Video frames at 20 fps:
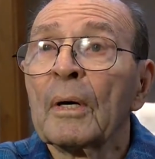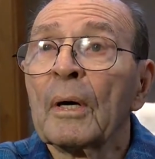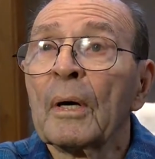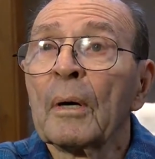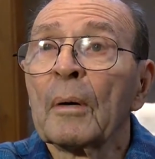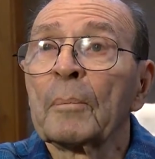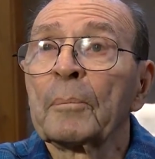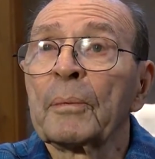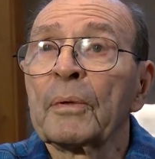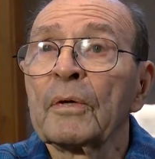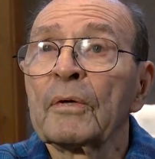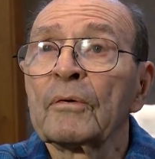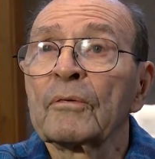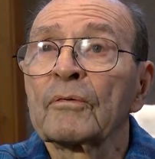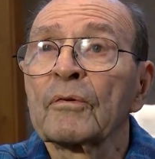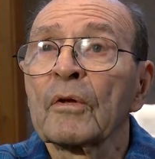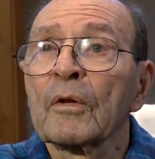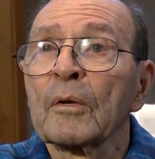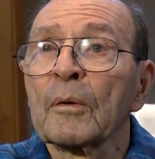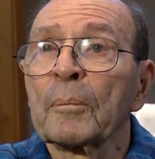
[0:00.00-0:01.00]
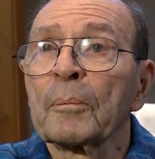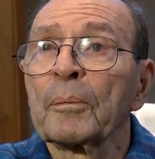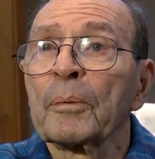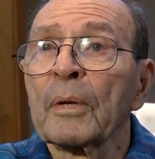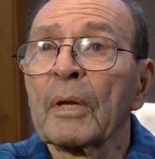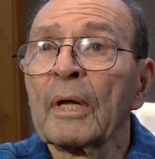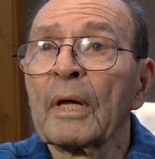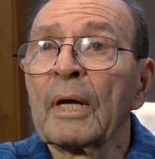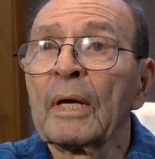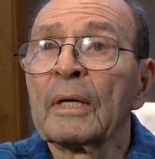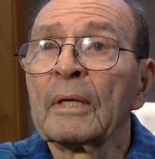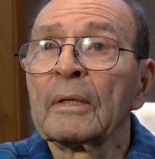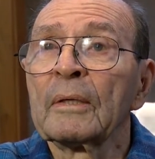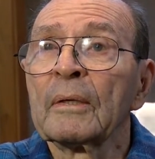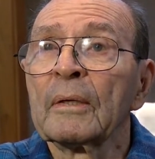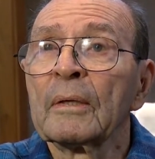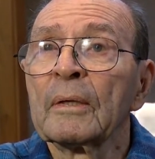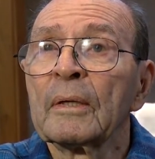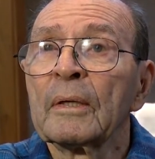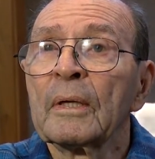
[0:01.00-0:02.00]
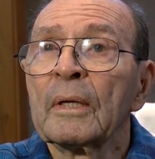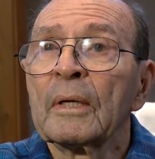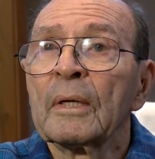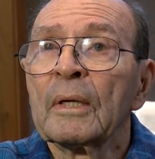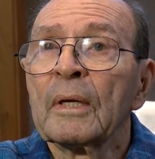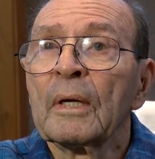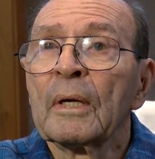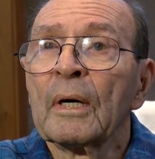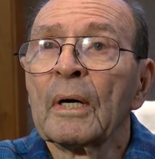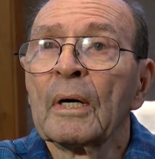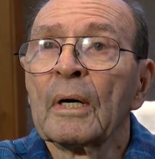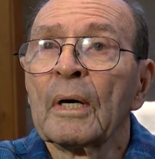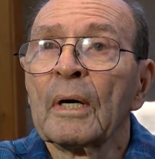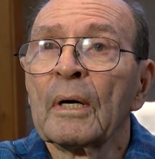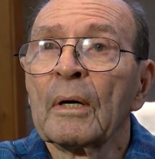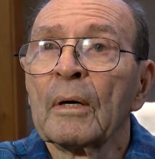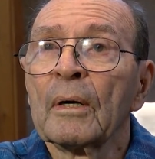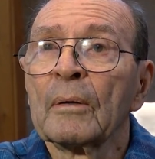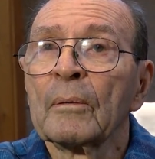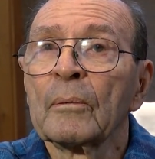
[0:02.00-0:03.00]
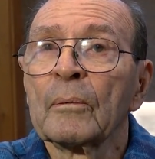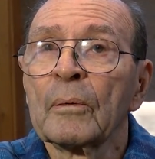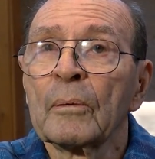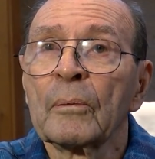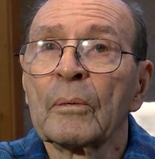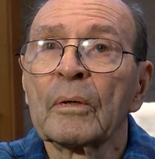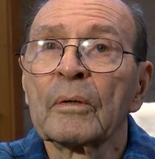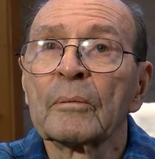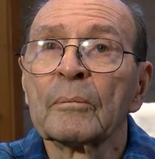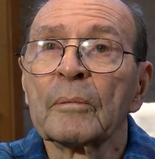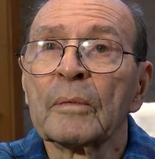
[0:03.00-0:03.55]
a piece of the plane uh, with